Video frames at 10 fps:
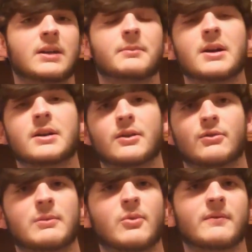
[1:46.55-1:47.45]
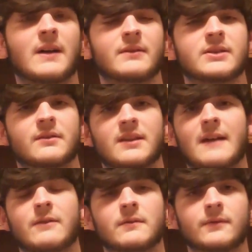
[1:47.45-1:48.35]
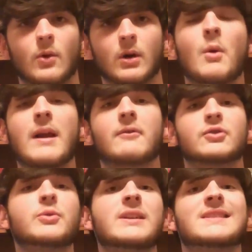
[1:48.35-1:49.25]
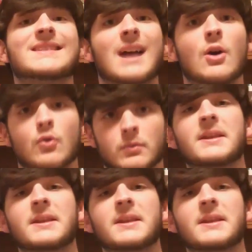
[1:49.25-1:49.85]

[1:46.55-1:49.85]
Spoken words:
compared to the 3.5 inch of the iPhone 4. But whatever, to each his own.